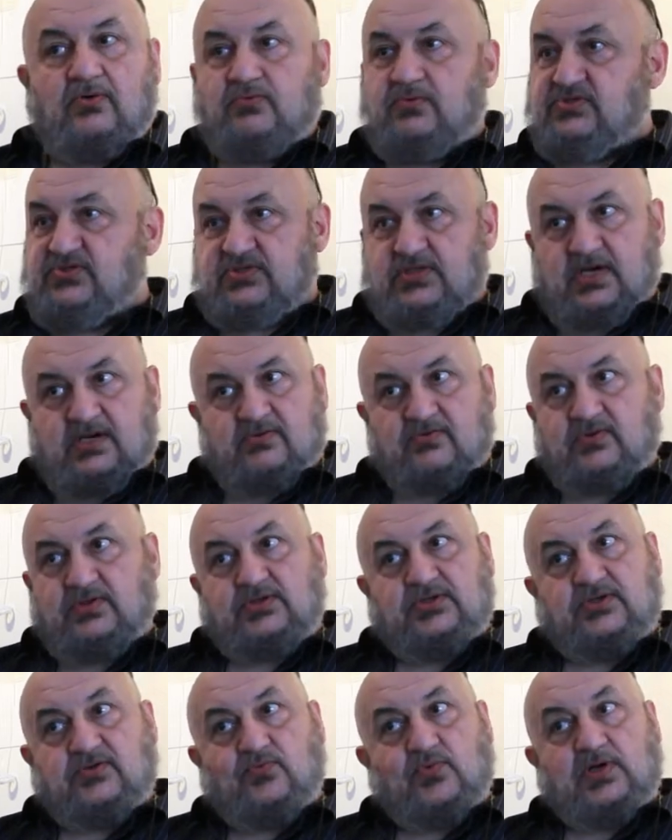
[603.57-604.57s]
was not
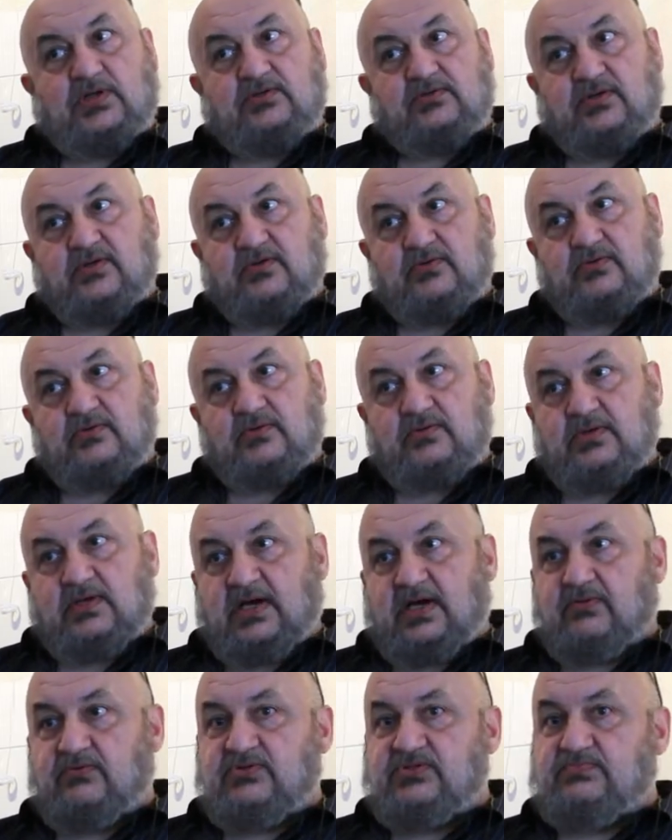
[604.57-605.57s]
really well known.
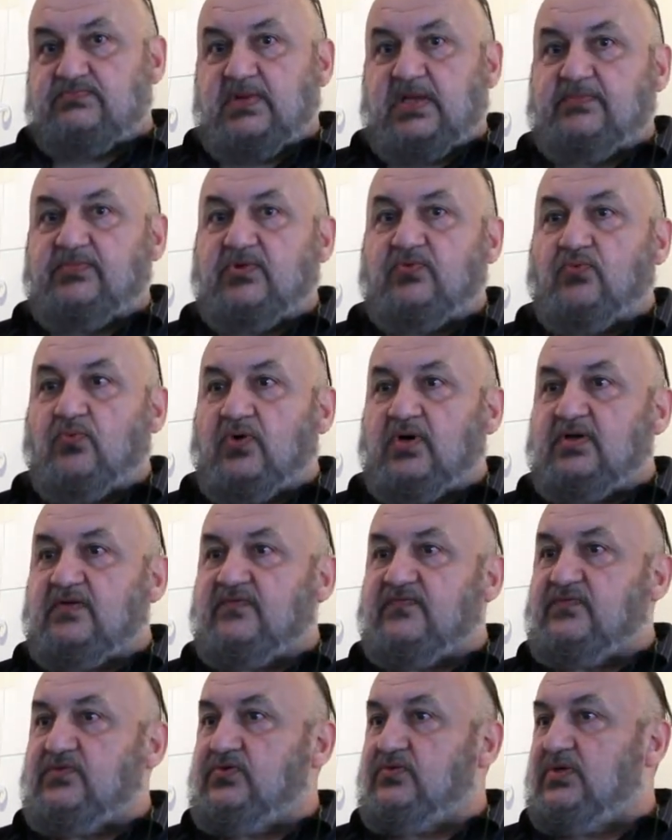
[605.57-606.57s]
I was maybe one
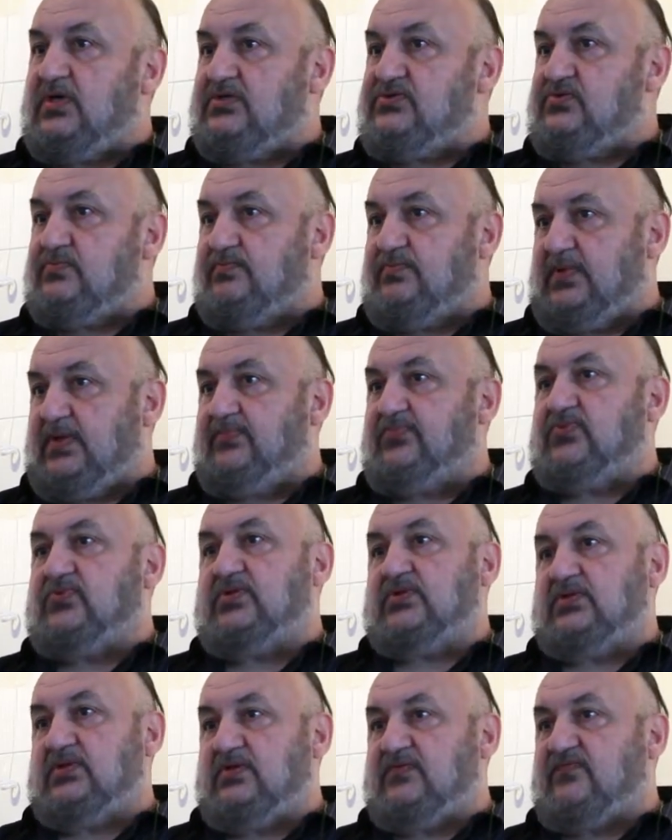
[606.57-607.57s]
of two dozen people
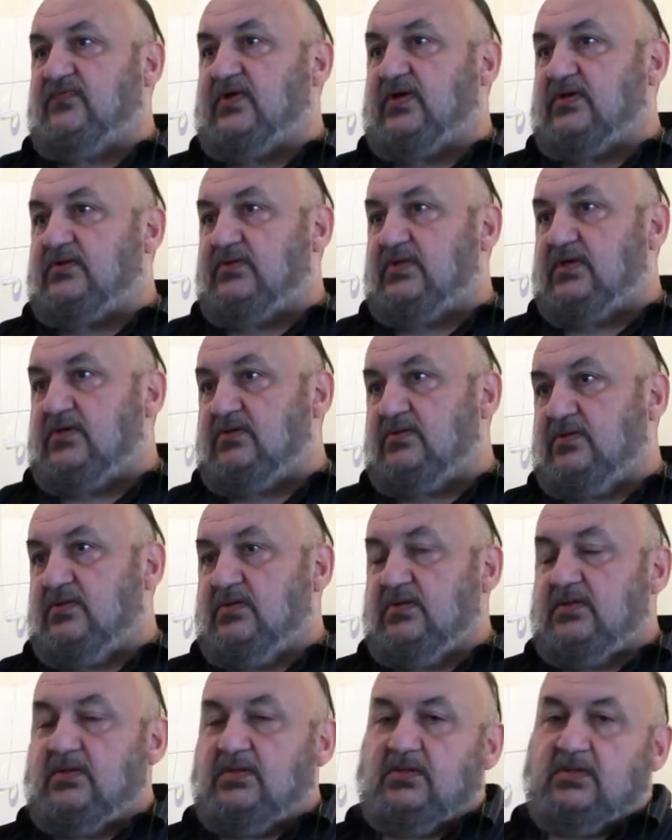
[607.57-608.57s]
that lived down there.
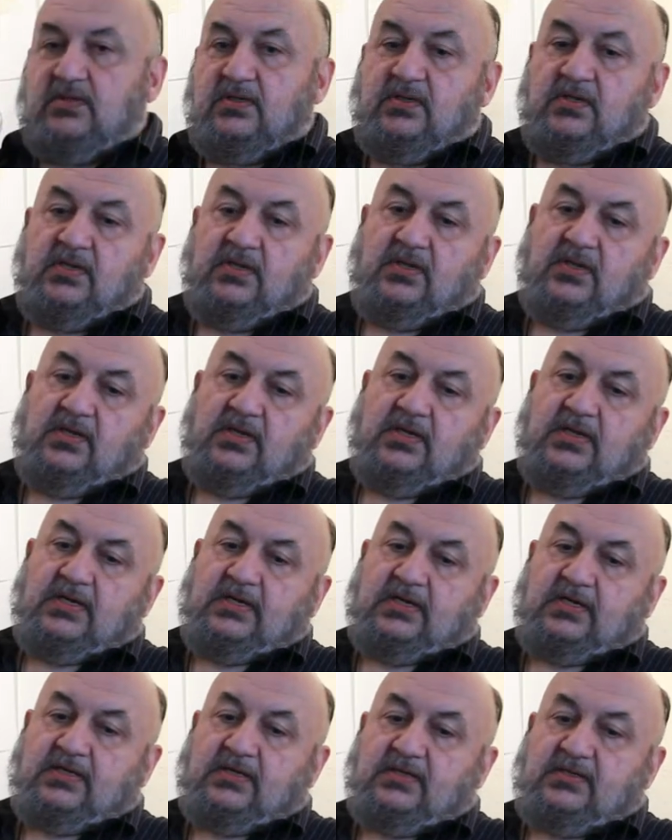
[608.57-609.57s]

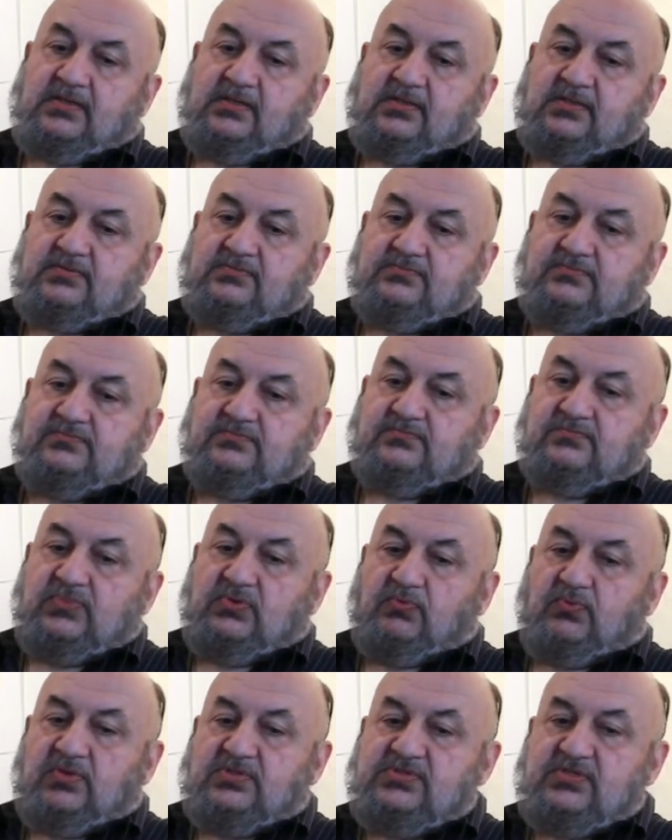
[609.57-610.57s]
Uh,
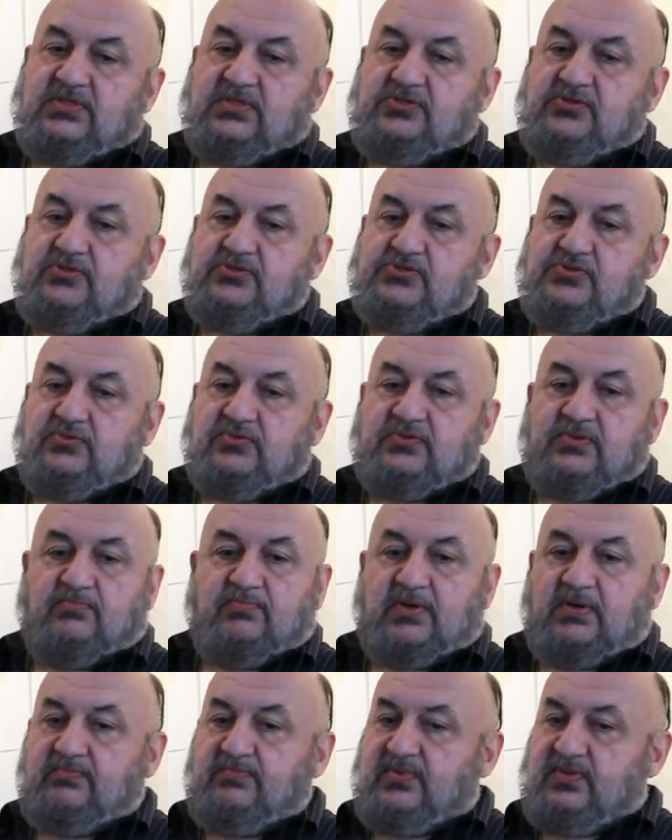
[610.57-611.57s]
it wasn't unusual to
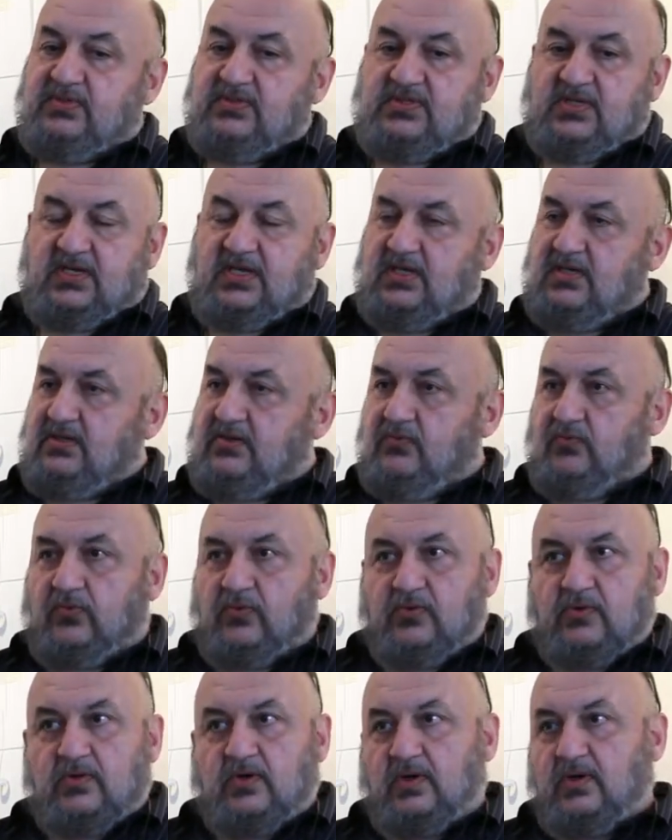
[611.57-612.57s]
bump into Andy
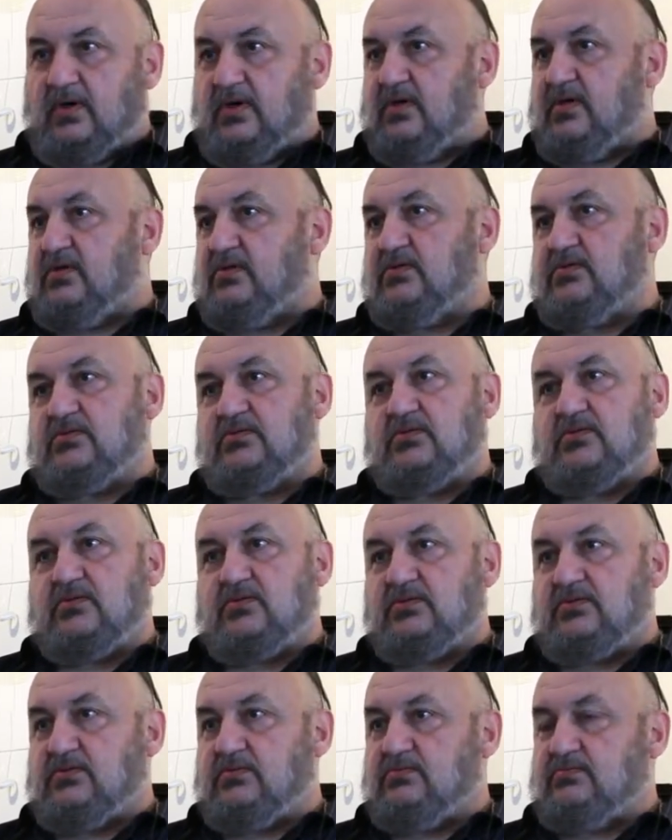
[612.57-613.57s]
Warhol
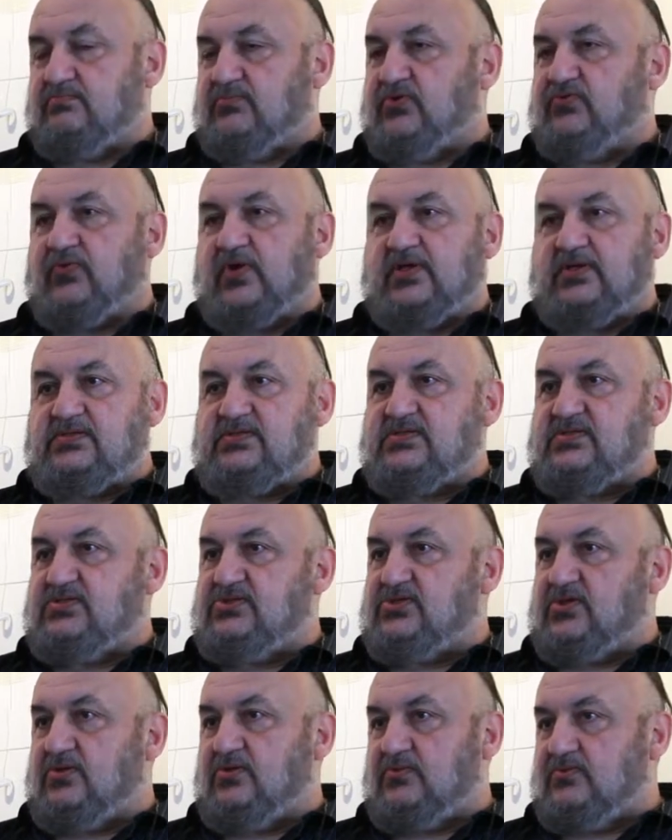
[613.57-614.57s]
or Grace
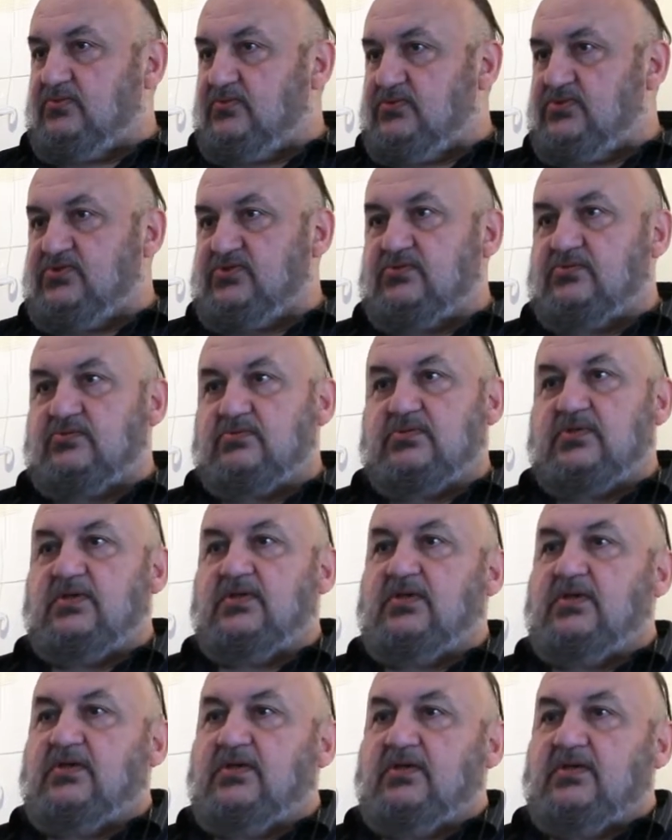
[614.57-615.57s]
Jones or
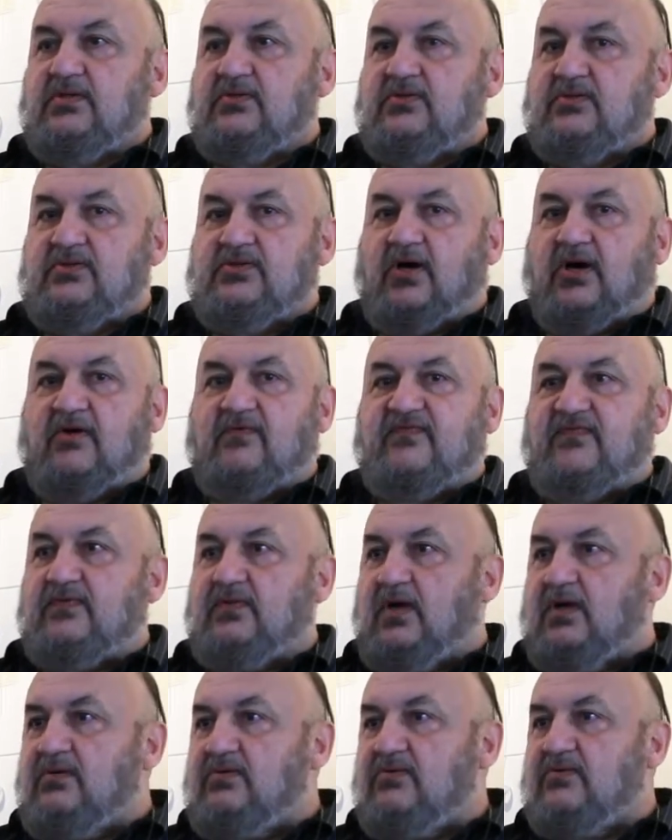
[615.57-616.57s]
Dolph
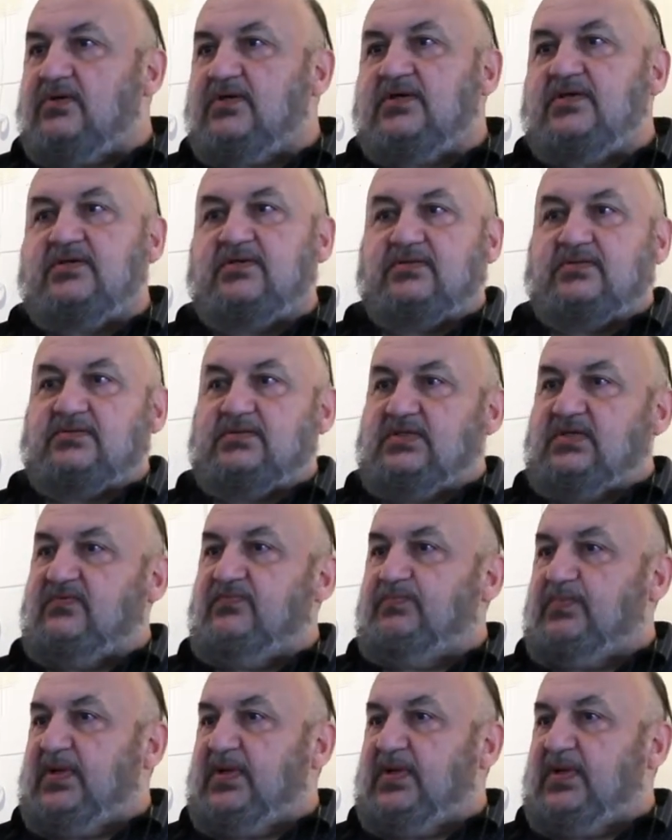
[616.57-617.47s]
Lundgren and